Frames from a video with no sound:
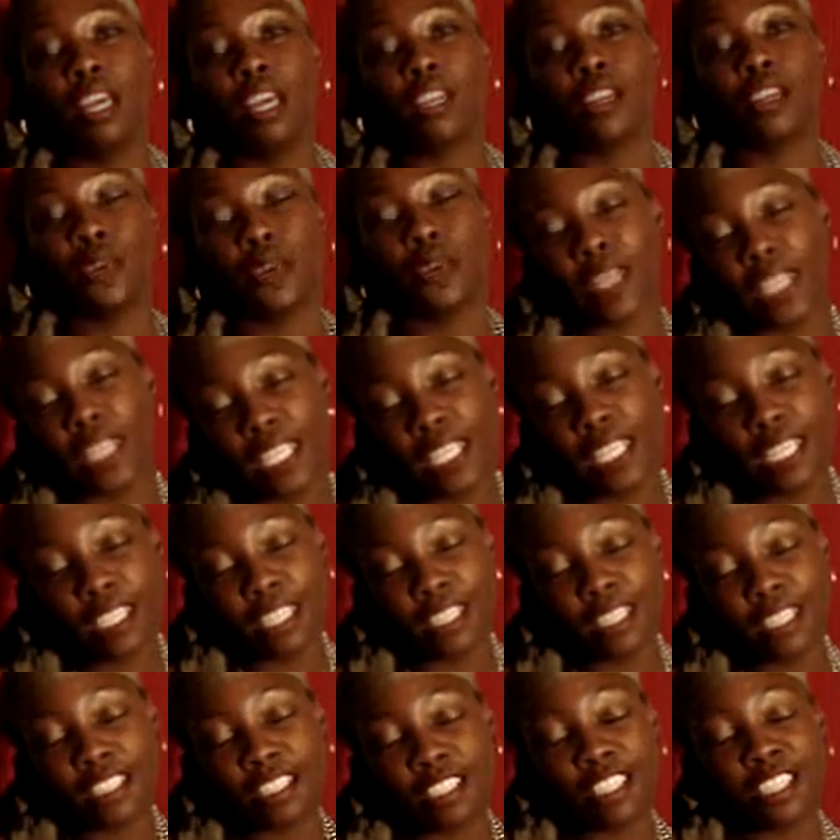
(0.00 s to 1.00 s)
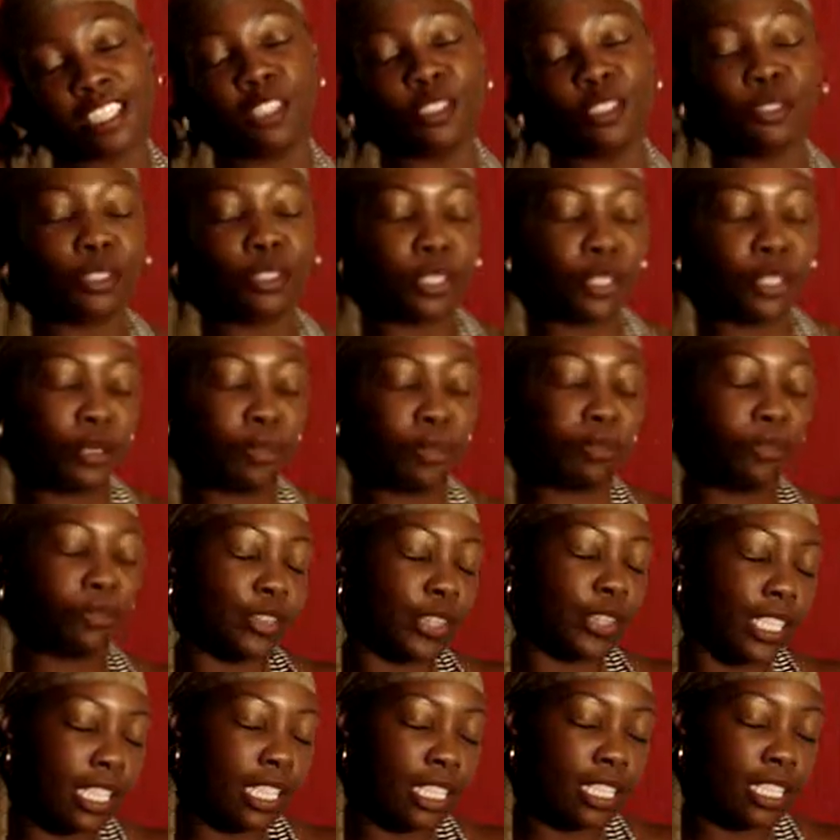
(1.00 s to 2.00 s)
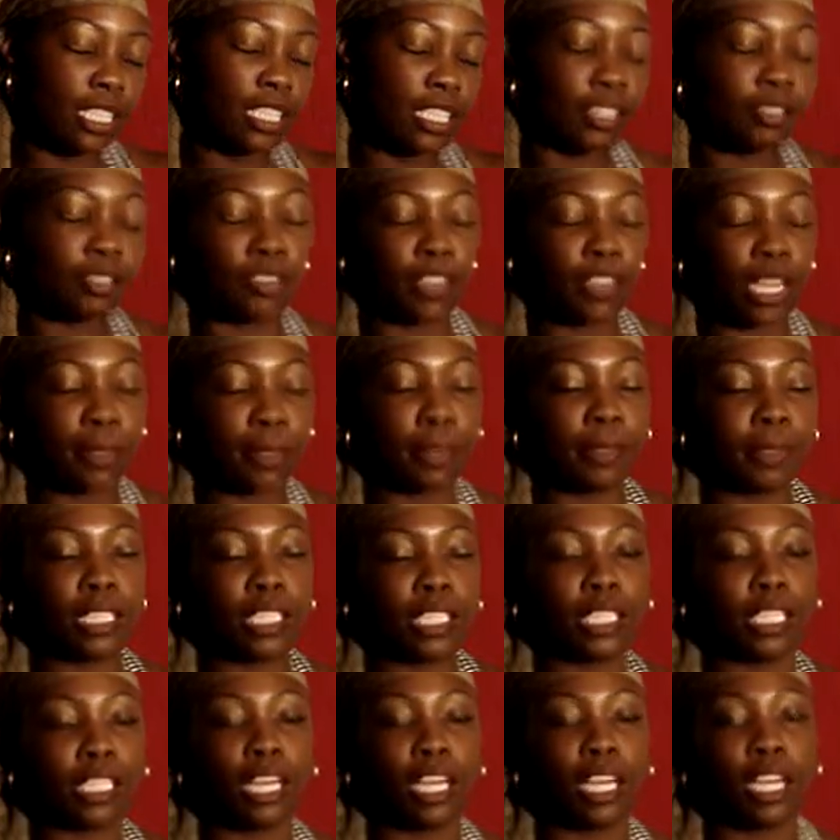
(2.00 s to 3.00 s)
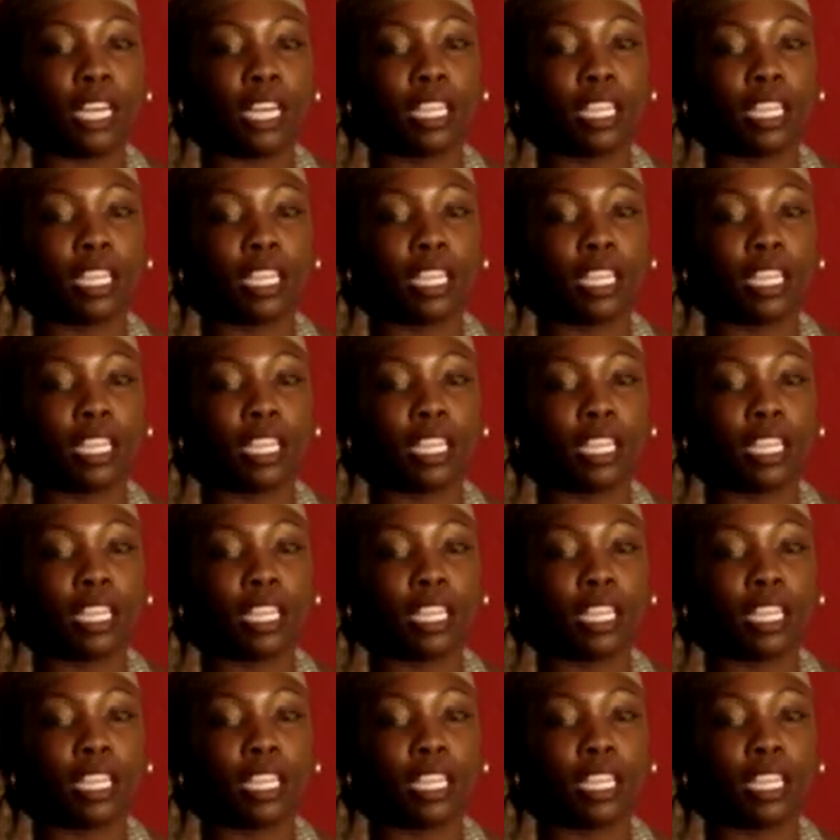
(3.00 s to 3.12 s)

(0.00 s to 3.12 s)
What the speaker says: Greetings, YouTube friends and family.